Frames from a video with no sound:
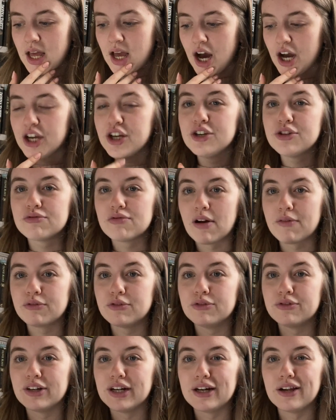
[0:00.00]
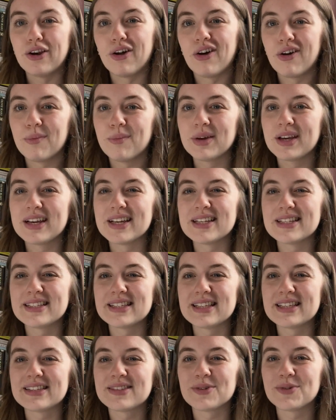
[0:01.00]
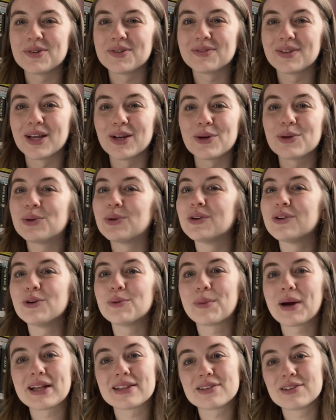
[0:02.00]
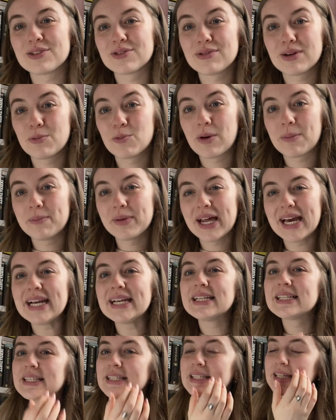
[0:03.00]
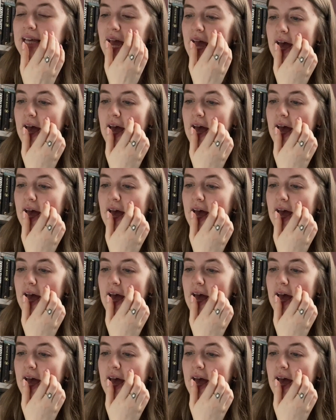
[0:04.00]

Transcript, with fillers: I use Ravelry a lot because it's sort of like all of your patterns are in one place.